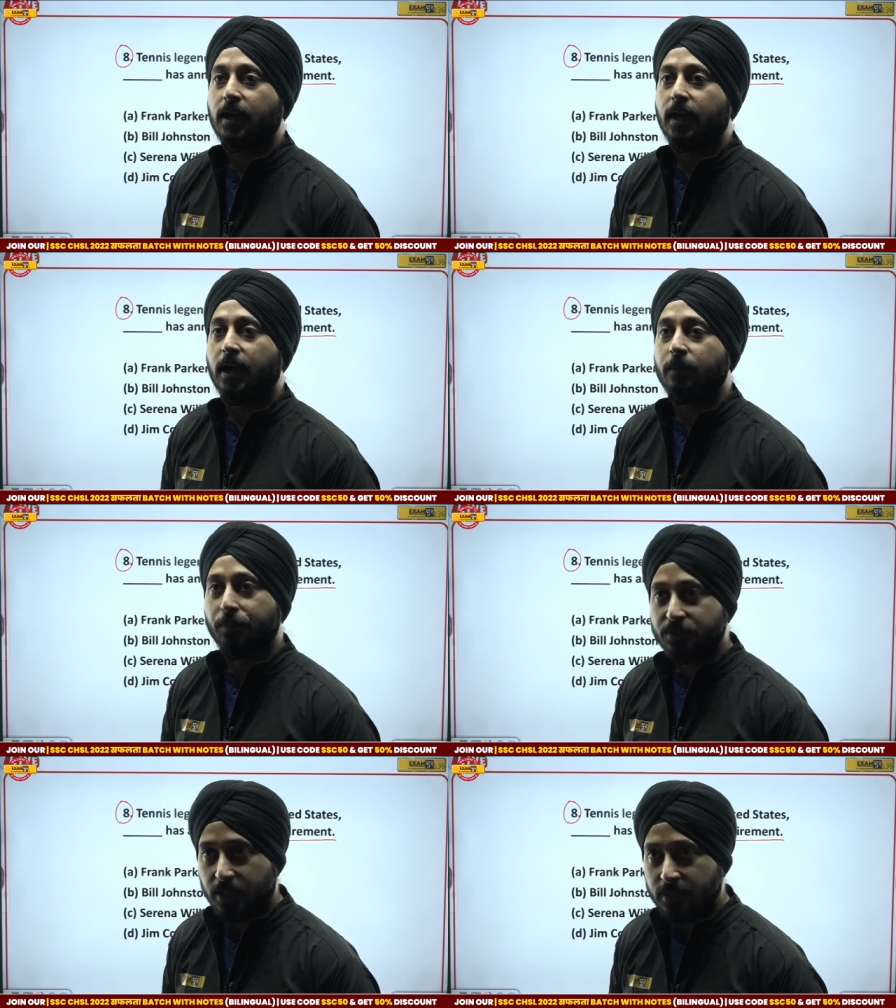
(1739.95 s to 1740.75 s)
and
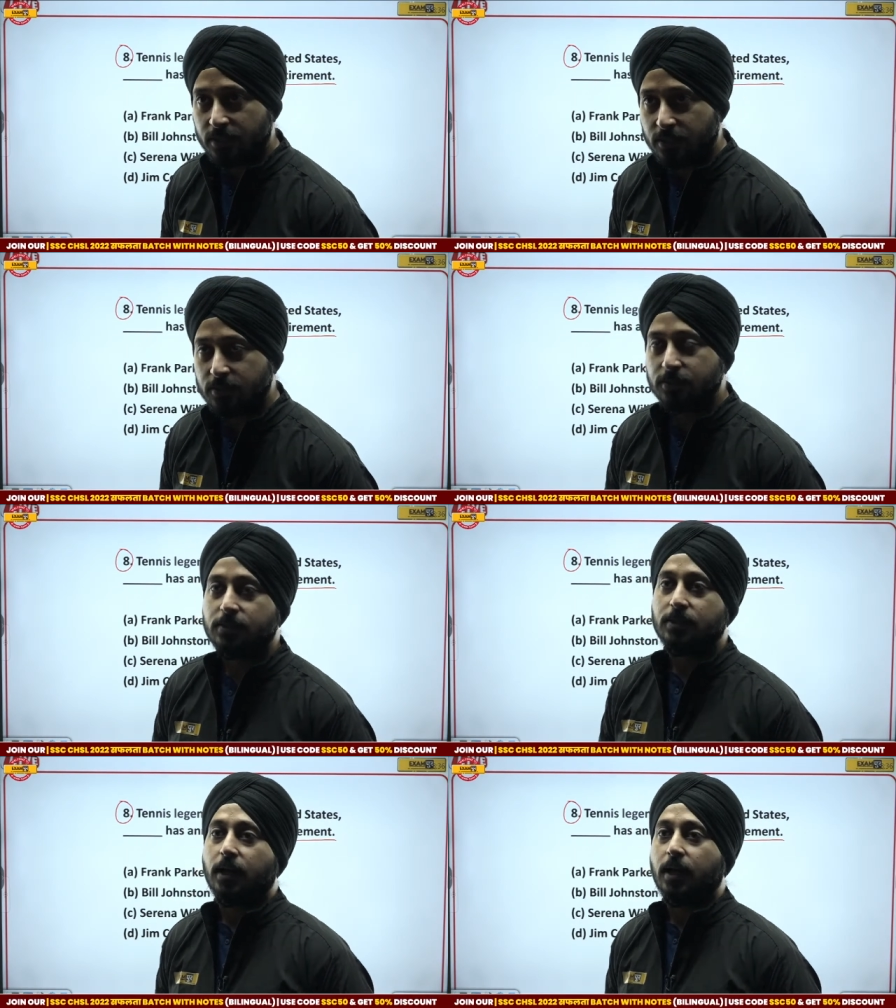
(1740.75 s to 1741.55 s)
Bijendra
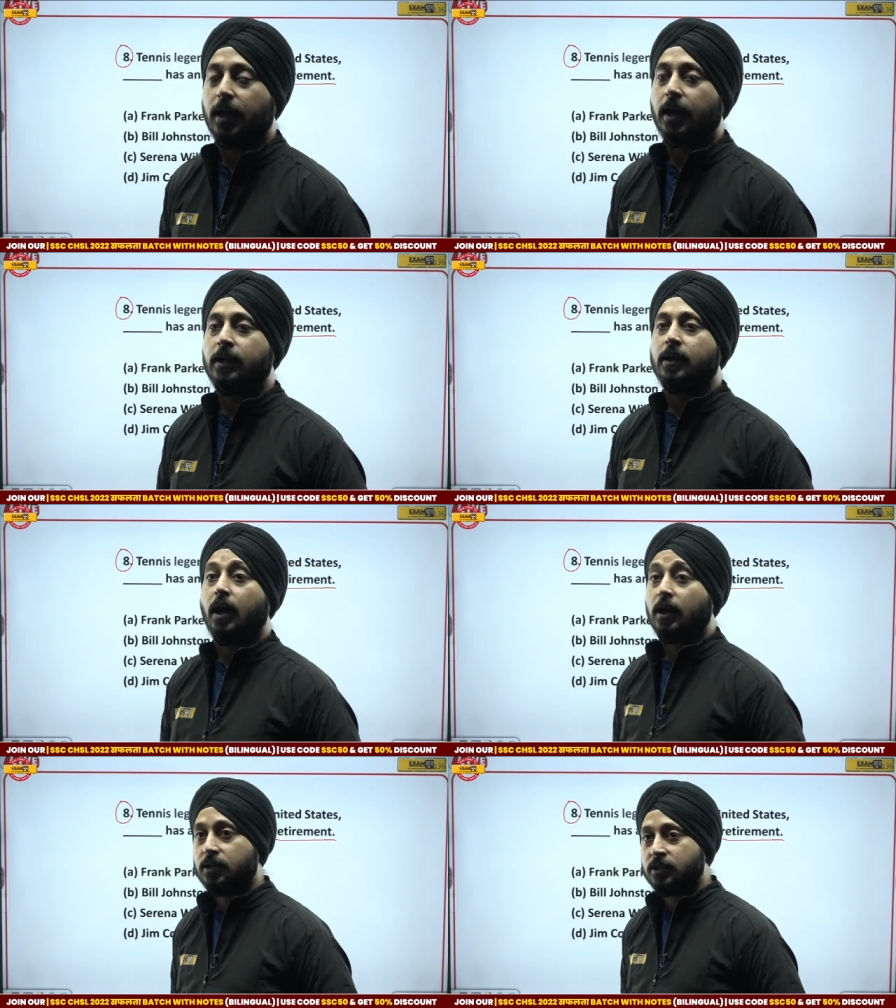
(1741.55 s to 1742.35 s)
and
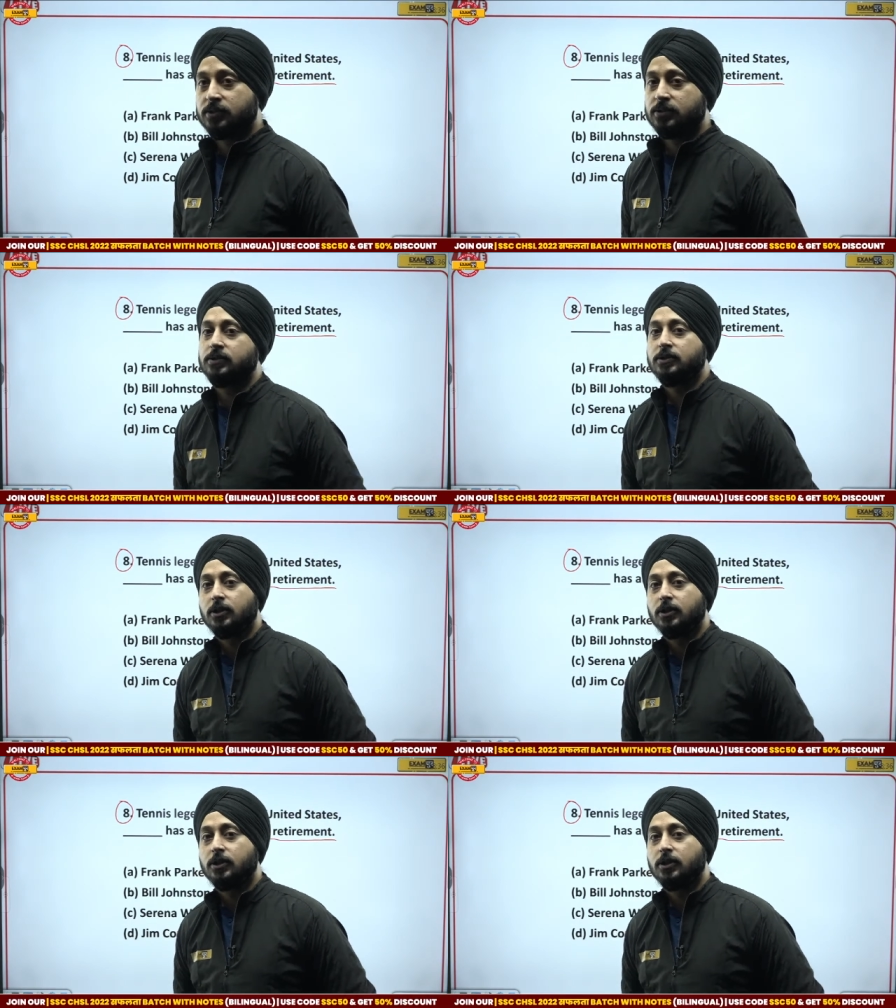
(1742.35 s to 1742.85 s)
others